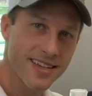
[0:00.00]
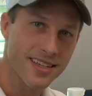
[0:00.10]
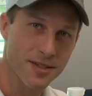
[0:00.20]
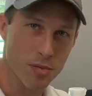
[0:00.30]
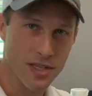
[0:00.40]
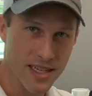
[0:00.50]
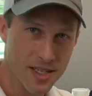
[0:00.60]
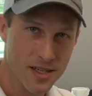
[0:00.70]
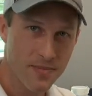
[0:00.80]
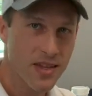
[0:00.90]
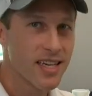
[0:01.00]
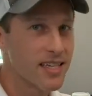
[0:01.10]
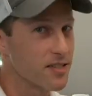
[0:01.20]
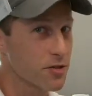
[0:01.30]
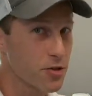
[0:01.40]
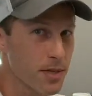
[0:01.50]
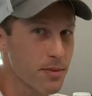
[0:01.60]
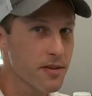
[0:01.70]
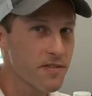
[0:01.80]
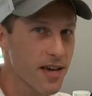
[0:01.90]
is bleach. It's extremely
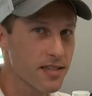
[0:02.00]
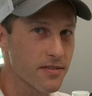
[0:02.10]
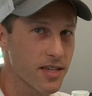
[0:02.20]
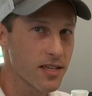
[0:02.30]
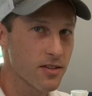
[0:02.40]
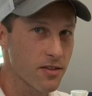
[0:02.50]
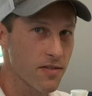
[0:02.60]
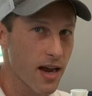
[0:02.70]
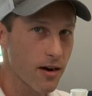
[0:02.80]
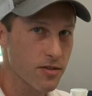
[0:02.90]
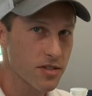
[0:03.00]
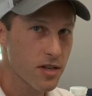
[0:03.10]
effective at killing the virus,